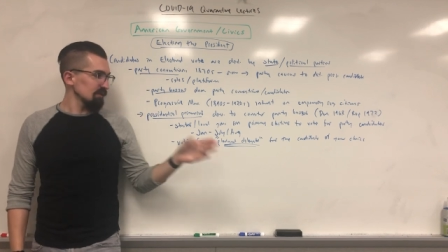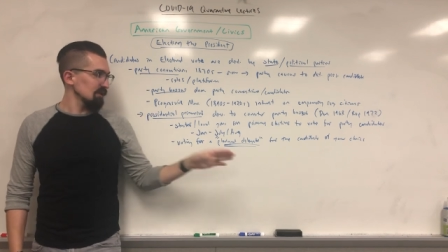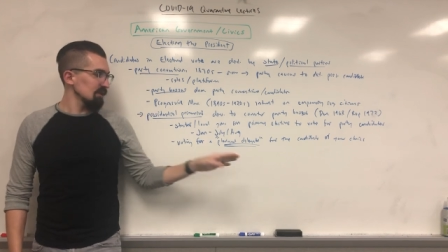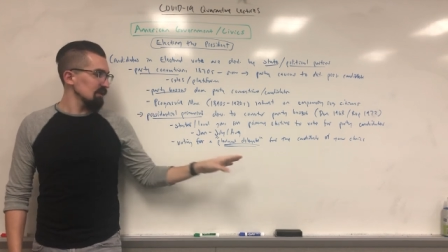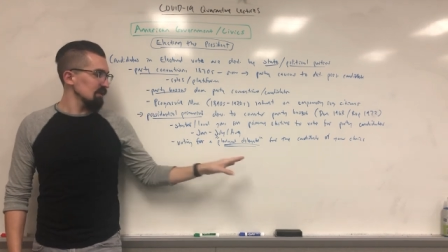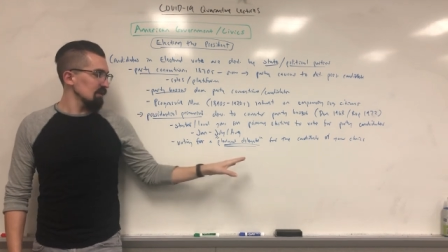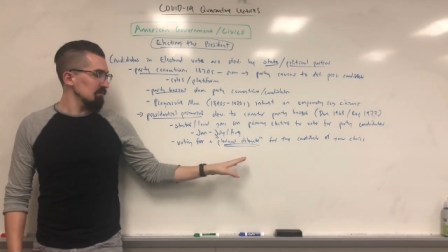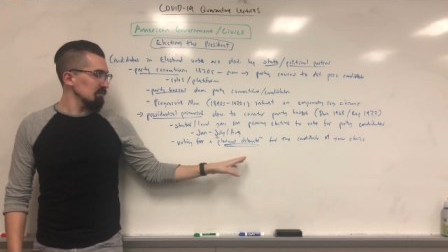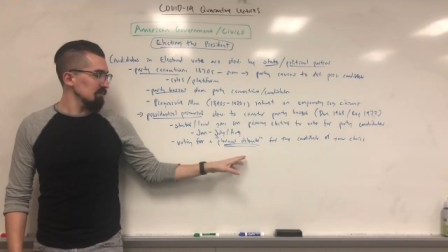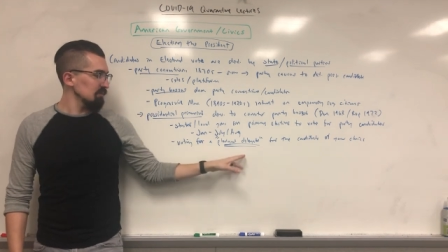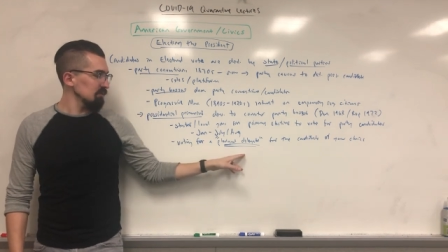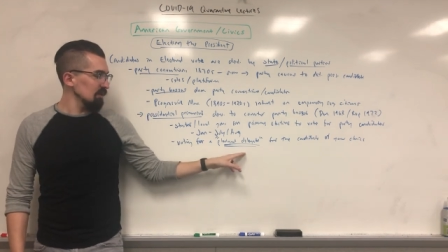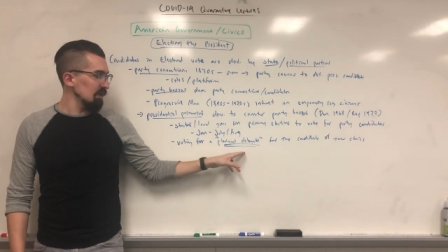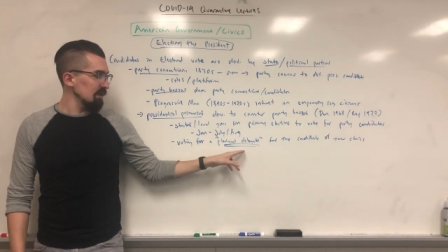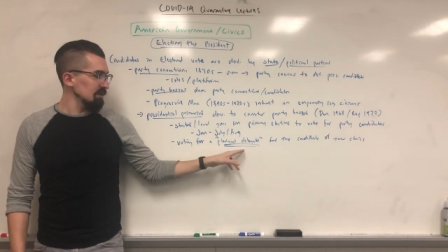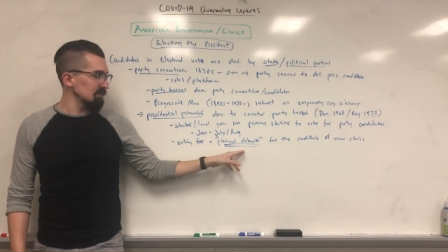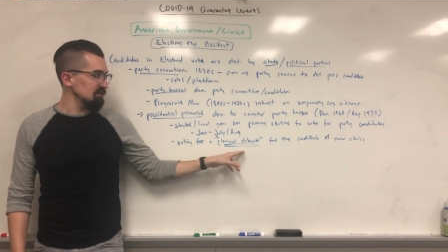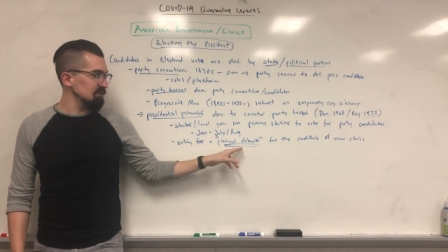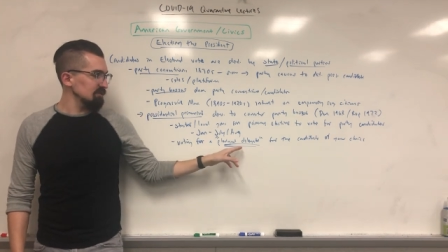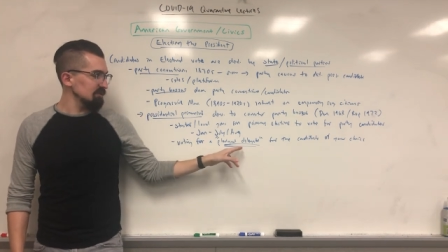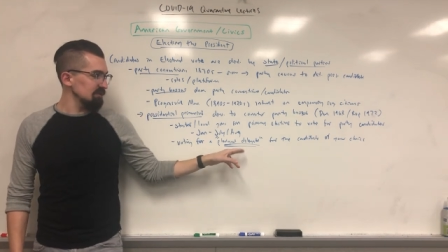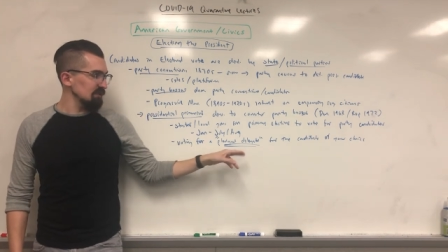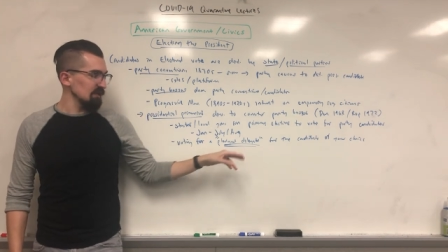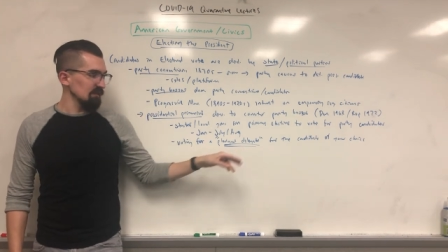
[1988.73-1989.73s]
again, a
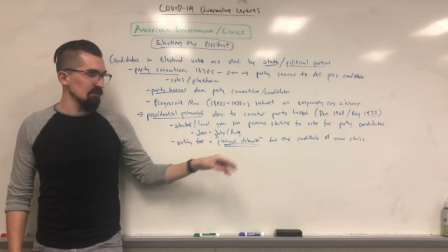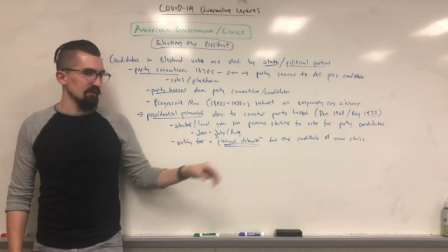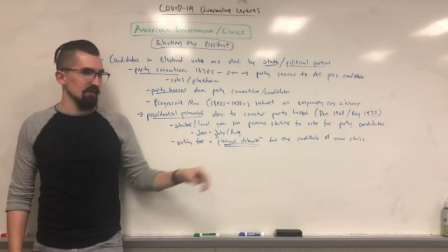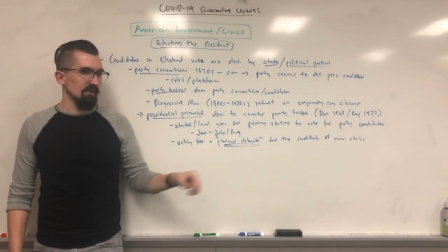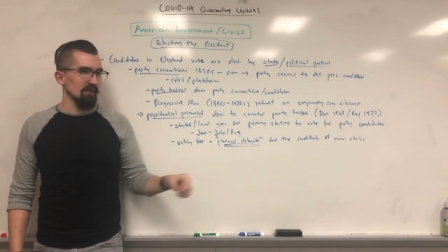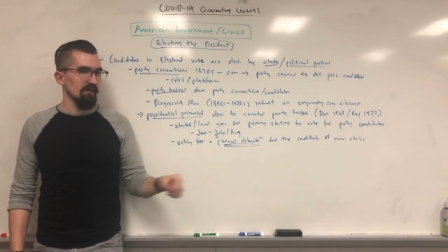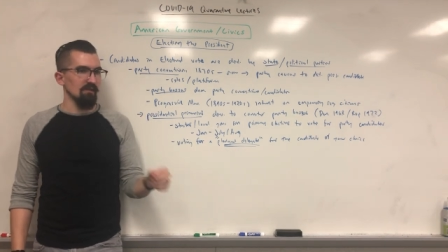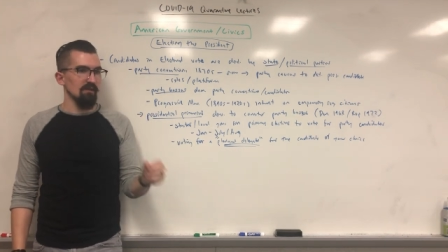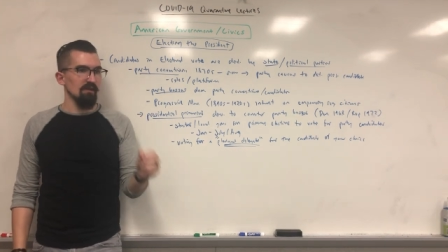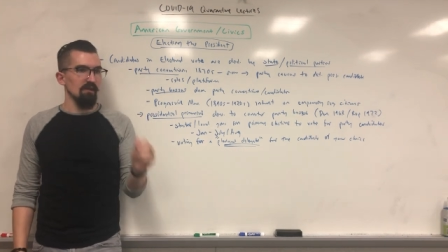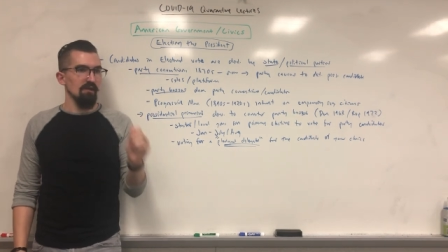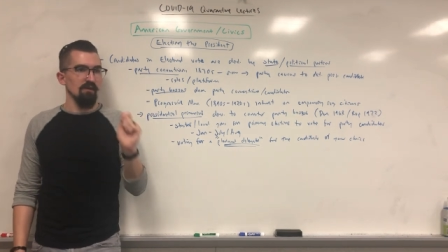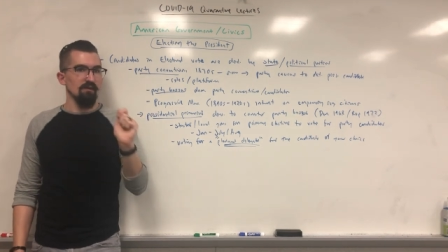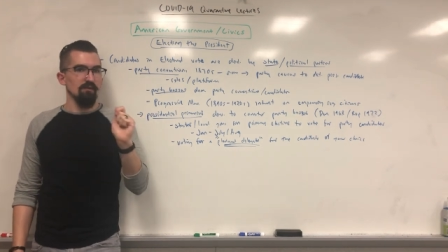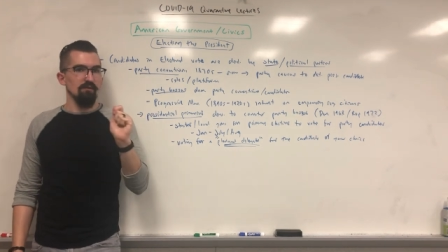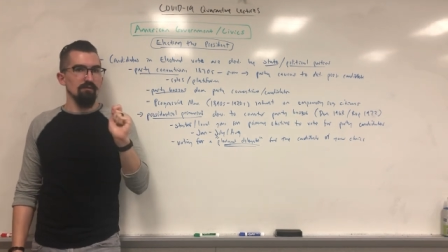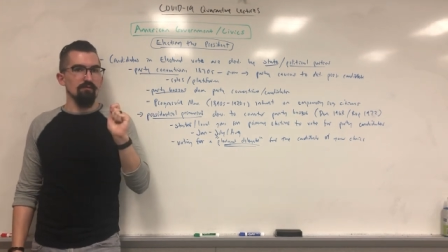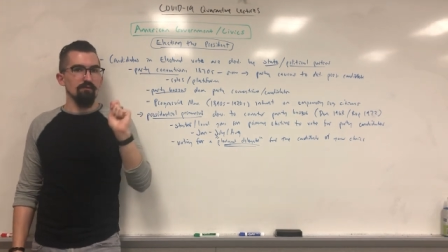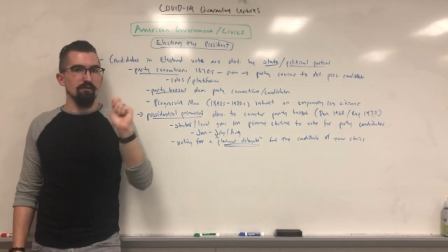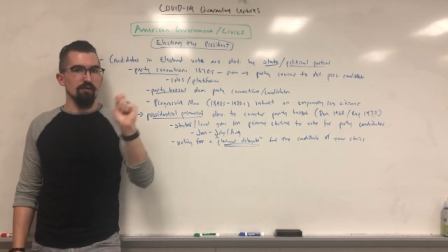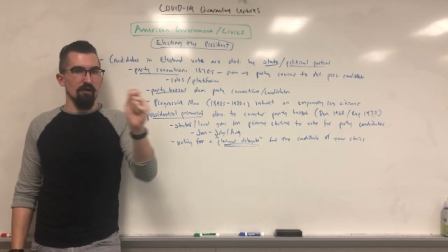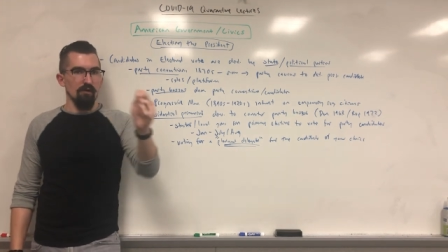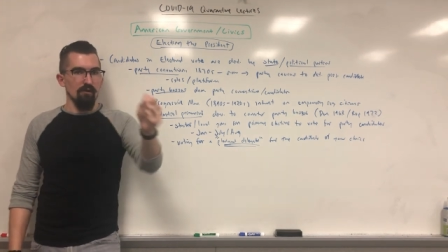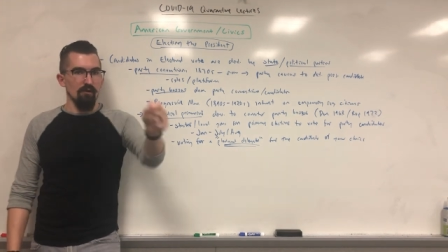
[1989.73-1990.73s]
pledged delegate
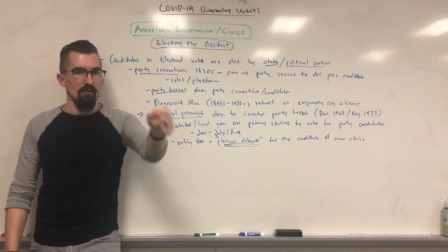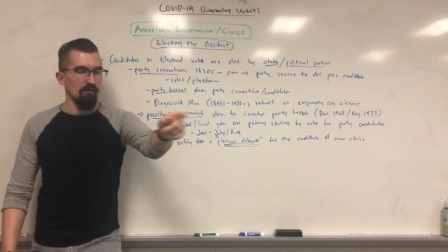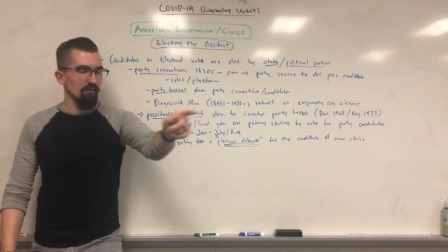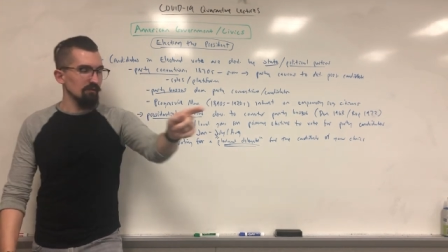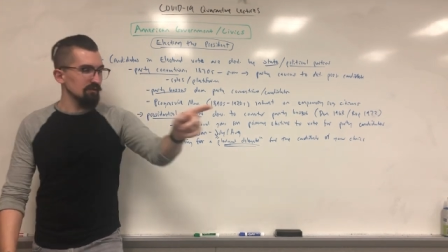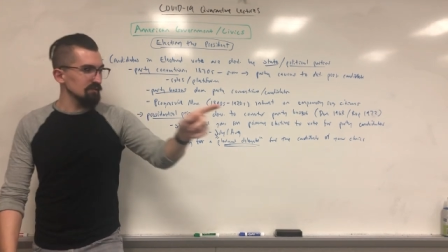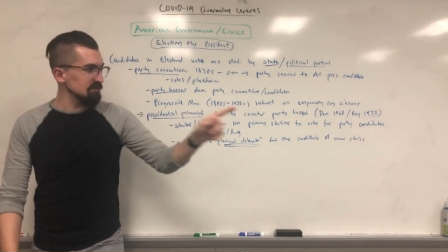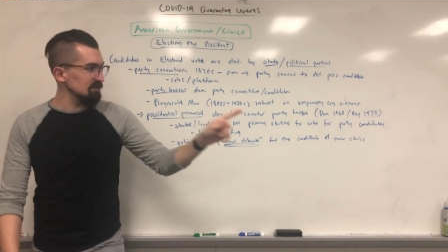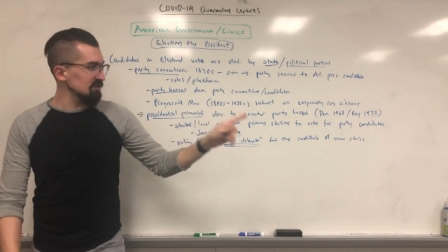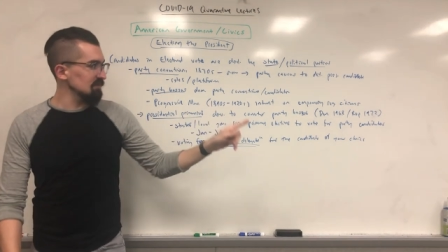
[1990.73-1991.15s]
who goes